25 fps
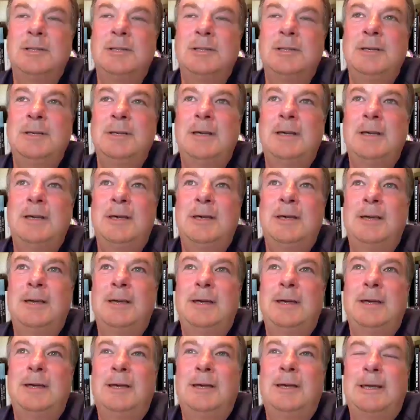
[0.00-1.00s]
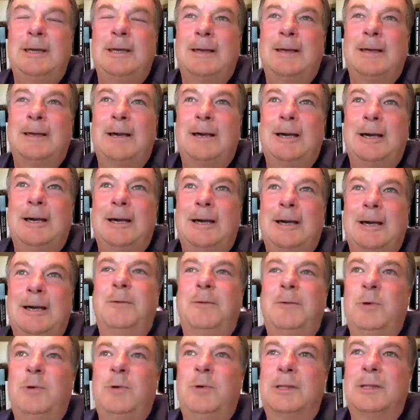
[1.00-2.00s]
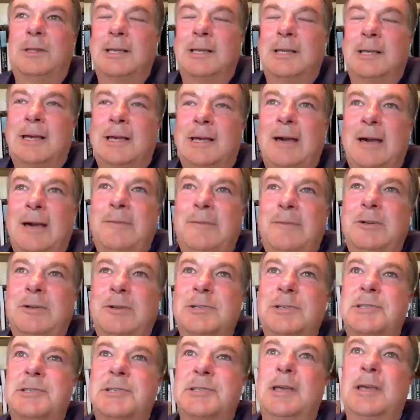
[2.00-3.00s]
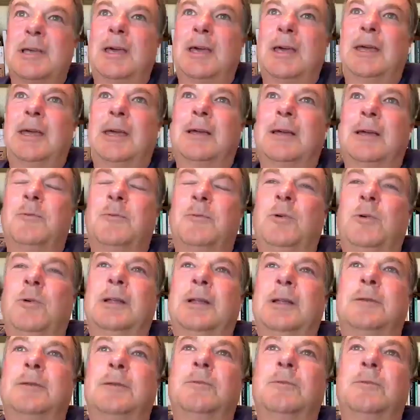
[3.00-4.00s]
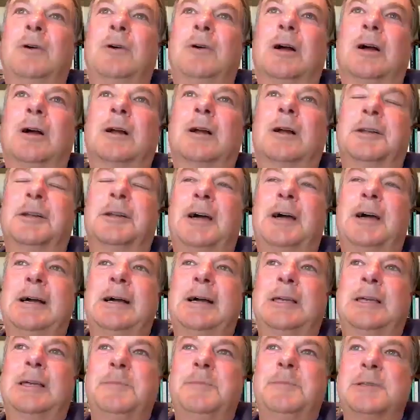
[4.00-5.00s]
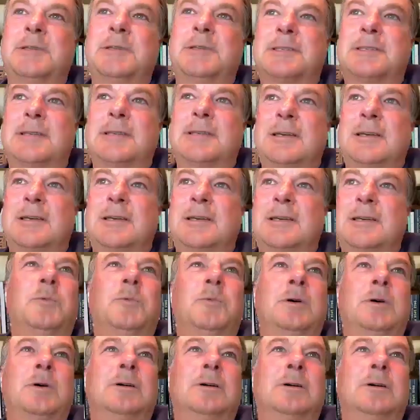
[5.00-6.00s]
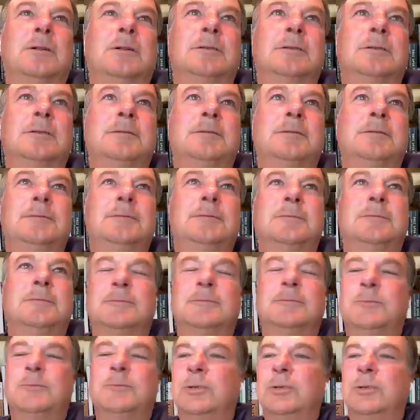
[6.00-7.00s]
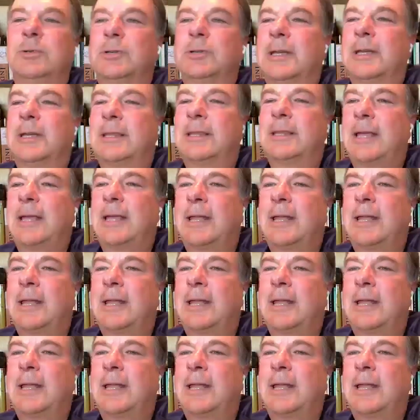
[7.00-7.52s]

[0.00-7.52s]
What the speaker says: or confusion about what the governor is saying and what our document says, just let me know and we'll get that answered.